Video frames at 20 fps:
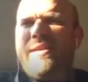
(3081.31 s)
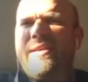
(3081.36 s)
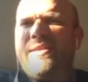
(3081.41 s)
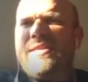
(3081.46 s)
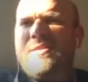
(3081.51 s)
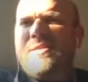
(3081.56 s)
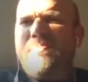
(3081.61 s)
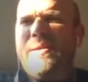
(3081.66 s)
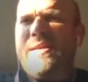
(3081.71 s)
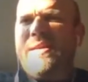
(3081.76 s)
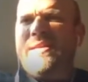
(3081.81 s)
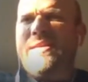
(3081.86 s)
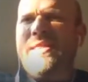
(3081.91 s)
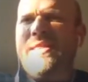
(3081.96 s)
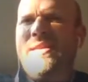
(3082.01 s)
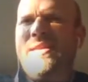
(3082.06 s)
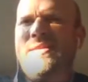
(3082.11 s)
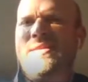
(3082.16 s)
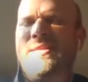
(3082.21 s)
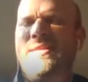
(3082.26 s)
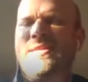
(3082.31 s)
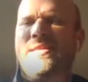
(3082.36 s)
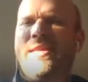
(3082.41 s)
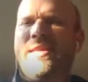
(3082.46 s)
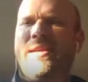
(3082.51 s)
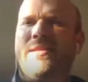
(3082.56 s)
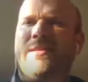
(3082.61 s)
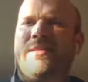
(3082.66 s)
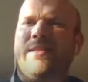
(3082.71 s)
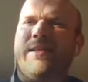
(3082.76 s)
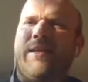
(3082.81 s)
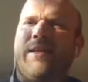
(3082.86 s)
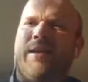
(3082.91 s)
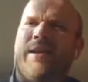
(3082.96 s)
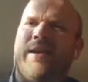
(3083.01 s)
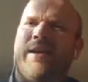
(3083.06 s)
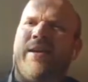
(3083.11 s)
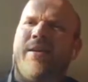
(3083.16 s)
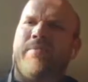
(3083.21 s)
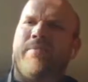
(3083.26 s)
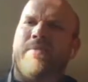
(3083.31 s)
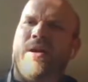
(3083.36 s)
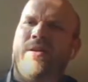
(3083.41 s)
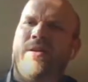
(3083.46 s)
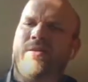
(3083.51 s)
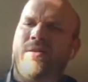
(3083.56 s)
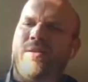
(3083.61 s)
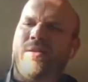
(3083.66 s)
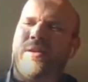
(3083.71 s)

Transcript: can speak to this is that um, our,